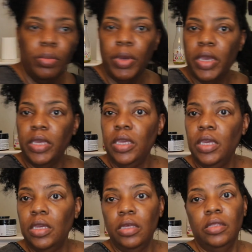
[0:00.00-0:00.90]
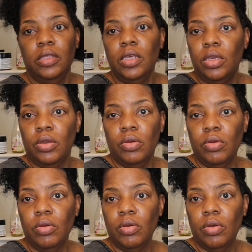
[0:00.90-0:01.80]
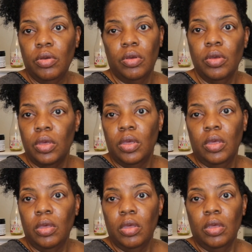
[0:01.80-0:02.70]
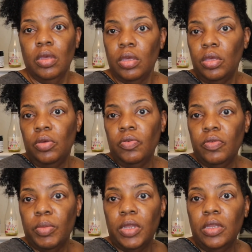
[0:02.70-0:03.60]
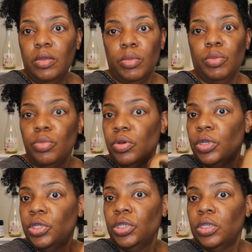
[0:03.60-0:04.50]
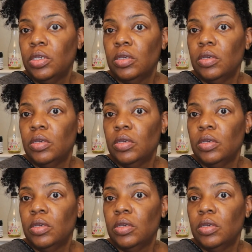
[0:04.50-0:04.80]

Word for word: on my ends here. I use my Denman brush.